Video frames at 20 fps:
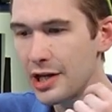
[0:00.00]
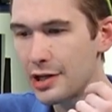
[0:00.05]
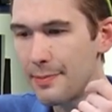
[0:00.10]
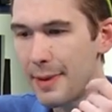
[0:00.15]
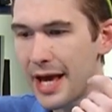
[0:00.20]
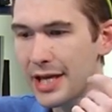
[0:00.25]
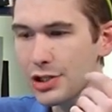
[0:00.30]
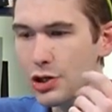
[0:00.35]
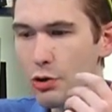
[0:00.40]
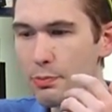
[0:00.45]

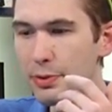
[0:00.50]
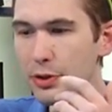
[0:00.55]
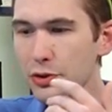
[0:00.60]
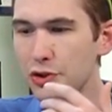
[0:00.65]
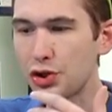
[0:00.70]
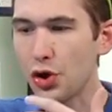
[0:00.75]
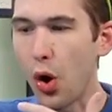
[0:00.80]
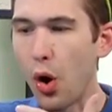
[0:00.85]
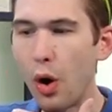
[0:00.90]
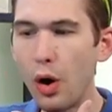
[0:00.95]
Damasko
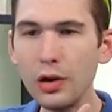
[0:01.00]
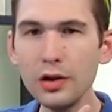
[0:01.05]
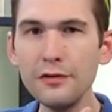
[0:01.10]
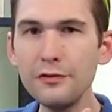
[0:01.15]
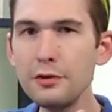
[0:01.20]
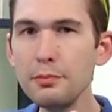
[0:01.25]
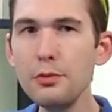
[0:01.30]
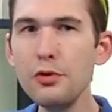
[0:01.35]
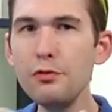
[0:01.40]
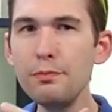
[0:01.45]
builds all
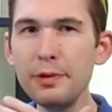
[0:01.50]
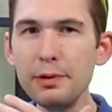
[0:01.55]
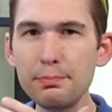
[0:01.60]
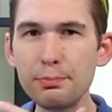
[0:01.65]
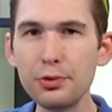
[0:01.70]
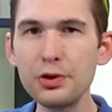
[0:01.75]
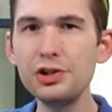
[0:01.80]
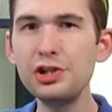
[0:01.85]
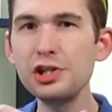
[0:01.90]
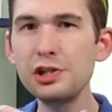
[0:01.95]
of the
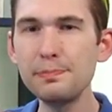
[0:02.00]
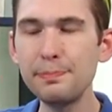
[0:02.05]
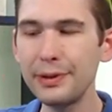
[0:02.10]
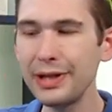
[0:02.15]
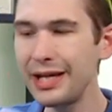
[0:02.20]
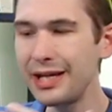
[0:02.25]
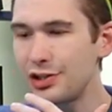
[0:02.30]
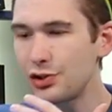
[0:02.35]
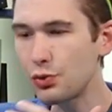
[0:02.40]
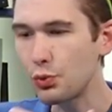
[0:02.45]
movement bridges,
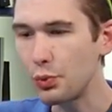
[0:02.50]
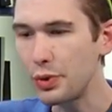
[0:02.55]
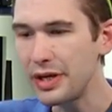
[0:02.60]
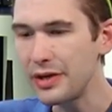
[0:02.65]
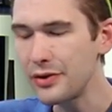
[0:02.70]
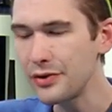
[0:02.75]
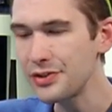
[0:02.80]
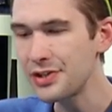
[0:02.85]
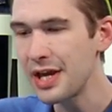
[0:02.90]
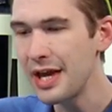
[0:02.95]
plates,
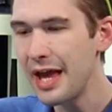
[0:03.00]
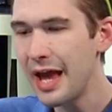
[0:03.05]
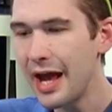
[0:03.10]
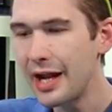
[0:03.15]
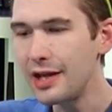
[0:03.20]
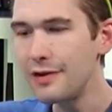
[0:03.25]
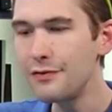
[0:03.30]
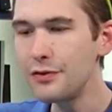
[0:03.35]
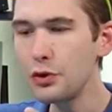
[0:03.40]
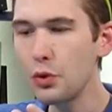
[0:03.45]
wheels,
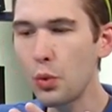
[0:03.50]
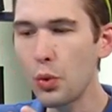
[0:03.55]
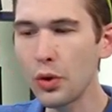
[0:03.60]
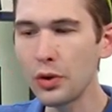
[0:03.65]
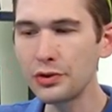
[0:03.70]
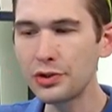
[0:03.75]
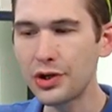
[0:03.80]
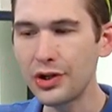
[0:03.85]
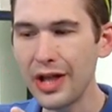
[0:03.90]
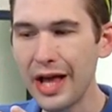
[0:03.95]
and even the
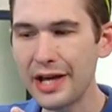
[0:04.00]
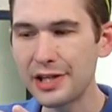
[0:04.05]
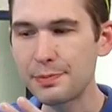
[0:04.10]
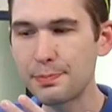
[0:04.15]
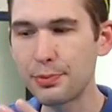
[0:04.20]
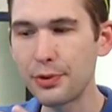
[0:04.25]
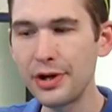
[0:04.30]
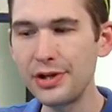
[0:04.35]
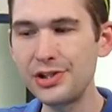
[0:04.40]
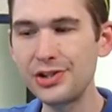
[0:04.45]
world-class
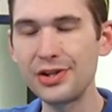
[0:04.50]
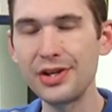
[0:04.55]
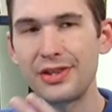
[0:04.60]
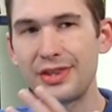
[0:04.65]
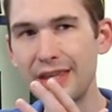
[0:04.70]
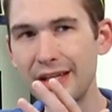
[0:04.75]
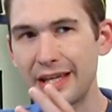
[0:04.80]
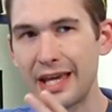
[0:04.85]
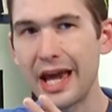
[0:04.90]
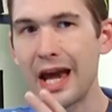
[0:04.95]

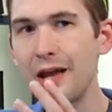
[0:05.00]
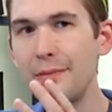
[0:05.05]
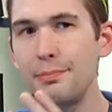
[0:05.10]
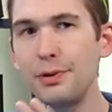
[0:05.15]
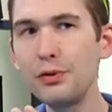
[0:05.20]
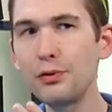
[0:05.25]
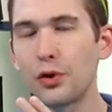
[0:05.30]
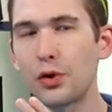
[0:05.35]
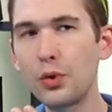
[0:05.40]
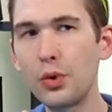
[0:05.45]
bracelet that can
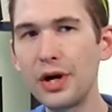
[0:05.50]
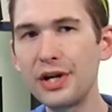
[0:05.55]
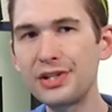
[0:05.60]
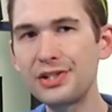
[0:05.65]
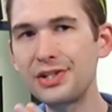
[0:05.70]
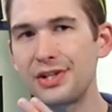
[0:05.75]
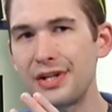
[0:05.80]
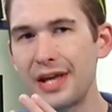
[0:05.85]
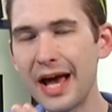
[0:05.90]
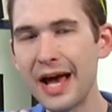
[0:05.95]
be
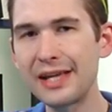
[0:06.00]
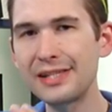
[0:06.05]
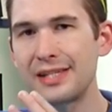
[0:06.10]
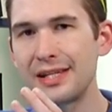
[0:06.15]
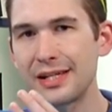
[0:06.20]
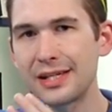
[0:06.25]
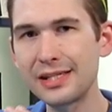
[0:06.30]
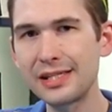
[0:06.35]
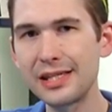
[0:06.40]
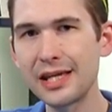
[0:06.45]
requested as
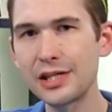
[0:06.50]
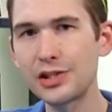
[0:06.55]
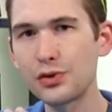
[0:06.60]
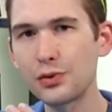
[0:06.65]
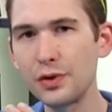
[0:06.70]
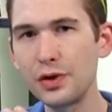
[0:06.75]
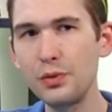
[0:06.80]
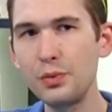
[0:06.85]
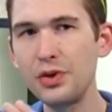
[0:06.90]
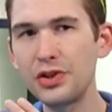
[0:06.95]
an
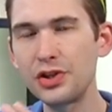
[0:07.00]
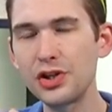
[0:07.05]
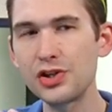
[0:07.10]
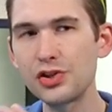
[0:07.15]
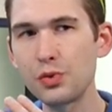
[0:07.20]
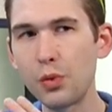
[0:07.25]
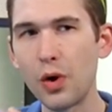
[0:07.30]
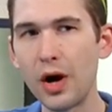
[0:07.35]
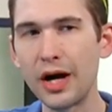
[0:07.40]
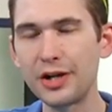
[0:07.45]
accessory with
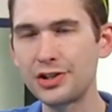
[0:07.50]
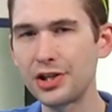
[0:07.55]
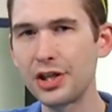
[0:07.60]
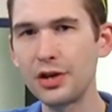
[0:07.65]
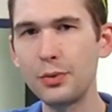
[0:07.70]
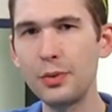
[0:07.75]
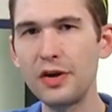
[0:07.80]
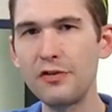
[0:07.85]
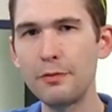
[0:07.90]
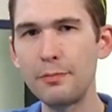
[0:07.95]
this watch. I
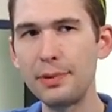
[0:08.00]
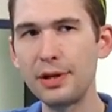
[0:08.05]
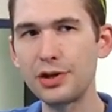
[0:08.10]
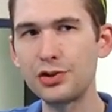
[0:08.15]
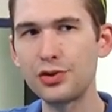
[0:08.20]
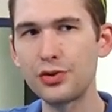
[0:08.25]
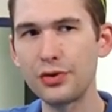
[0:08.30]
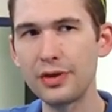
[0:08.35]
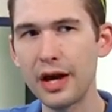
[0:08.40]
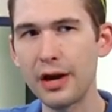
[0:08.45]
think we have a
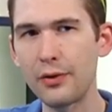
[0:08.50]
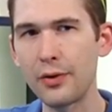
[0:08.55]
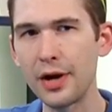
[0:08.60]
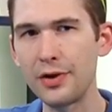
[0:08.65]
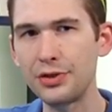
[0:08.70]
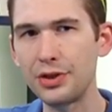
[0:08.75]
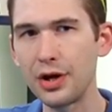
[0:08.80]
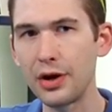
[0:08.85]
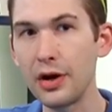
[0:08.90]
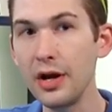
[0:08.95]
picture of that
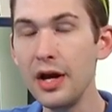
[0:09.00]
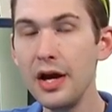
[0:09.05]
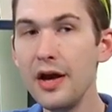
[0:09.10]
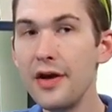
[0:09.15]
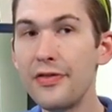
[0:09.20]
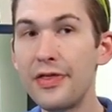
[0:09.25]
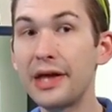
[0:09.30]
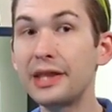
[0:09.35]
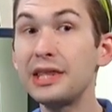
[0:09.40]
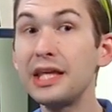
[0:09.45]
right there.
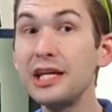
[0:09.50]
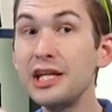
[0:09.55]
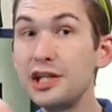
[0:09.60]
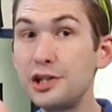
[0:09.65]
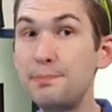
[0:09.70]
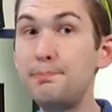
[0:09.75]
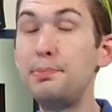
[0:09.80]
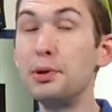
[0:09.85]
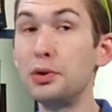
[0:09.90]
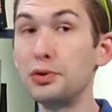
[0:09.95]
That thing
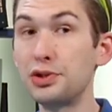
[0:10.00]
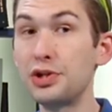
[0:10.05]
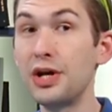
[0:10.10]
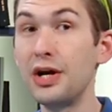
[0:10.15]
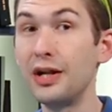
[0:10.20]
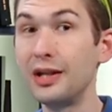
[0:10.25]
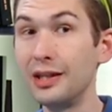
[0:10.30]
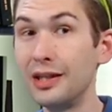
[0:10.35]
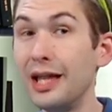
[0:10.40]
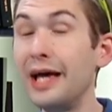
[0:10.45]
is built
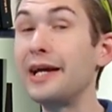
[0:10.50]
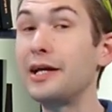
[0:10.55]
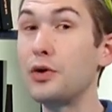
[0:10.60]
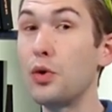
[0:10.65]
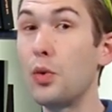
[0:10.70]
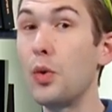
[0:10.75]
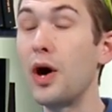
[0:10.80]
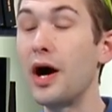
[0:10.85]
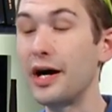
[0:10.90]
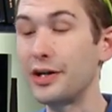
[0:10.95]
like
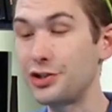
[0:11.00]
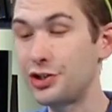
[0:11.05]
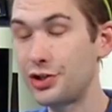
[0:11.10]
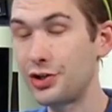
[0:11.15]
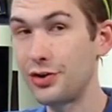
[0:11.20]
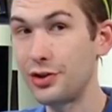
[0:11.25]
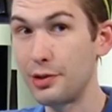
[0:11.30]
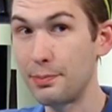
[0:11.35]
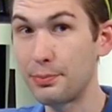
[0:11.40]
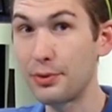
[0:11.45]
a
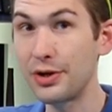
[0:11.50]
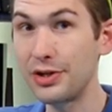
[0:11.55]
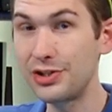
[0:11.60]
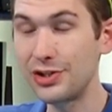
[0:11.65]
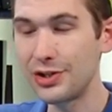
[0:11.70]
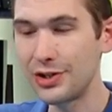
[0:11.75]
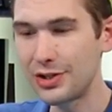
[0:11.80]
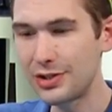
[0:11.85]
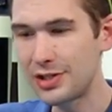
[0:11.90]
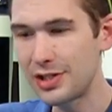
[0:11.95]
watch, the
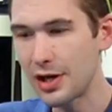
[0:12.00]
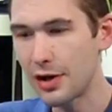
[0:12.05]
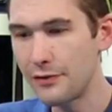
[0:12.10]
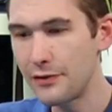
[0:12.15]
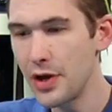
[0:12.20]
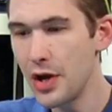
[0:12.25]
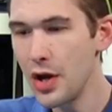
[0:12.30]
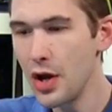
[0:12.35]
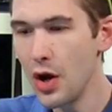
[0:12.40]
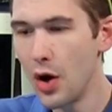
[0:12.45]
bracelet itself.